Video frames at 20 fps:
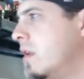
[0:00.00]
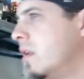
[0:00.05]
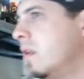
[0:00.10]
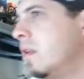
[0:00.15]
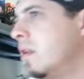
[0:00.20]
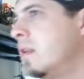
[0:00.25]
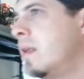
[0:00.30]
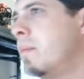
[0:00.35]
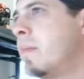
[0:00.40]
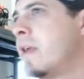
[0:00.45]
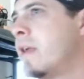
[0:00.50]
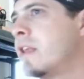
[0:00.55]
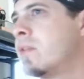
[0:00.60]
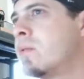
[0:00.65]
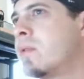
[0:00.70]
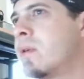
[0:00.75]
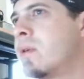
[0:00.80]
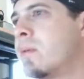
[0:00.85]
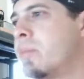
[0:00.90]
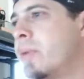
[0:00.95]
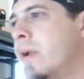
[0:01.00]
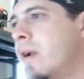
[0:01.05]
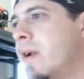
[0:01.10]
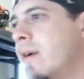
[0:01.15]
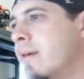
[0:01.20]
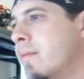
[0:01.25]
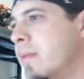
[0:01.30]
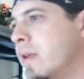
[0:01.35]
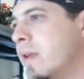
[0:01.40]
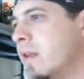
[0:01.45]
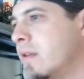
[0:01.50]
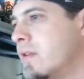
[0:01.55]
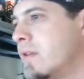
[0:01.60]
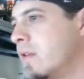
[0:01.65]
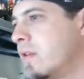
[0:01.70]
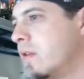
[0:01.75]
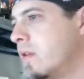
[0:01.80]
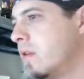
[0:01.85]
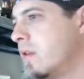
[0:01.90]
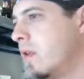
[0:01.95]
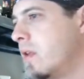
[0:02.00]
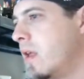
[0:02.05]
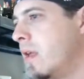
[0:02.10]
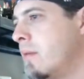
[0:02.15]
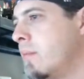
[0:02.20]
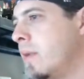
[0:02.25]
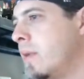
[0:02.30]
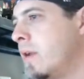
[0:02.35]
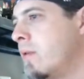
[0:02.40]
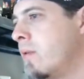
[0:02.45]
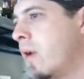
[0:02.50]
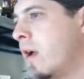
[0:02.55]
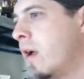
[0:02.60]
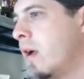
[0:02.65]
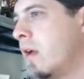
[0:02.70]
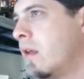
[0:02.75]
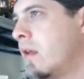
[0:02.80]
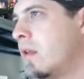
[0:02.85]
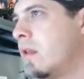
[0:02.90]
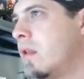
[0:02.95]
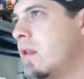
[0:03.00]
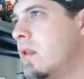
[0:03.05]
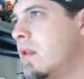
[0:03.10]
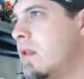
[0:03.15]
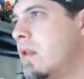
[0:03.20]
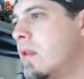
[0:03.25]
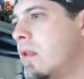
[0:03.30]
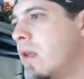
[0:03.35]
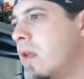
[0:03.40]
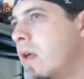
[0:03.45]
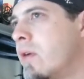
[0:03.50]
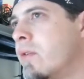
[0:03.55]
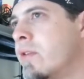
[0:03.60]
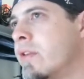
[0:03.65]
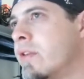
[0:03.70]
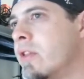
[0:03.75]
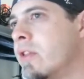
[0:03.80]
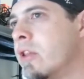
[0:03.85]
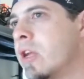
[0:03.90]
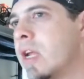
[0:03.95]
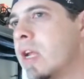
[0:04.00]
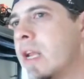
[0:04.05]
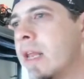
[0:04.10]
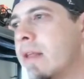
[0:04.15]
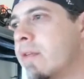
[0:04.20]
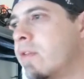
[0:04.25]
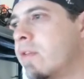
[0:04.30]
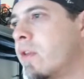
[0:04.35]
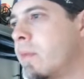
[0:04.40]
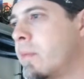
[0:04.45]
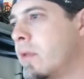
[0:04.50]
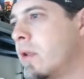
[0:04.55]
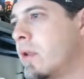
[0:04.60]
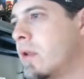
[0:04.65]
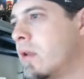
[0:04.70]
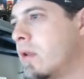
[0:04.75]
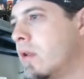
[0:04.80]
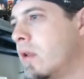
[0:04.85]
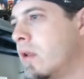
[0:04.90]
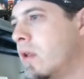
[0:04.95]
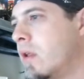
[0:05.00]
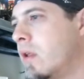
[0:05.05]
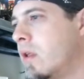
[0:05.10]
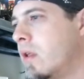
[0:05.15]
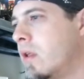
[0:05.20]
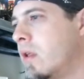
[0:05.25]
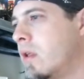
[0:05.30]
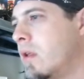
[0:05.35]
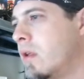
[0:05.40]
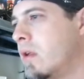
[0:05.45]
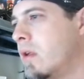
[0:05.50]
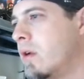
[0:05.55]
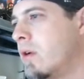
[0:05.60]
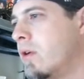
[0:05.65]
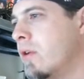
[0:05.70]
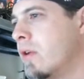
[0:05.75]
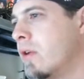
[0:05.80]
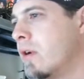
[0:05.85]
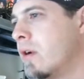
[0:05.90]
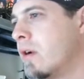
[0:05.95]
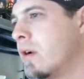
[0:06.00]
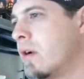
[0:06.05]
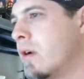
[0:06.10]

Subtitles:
They mess with our pyramids, and meanwhile, I was just looking at something earlier,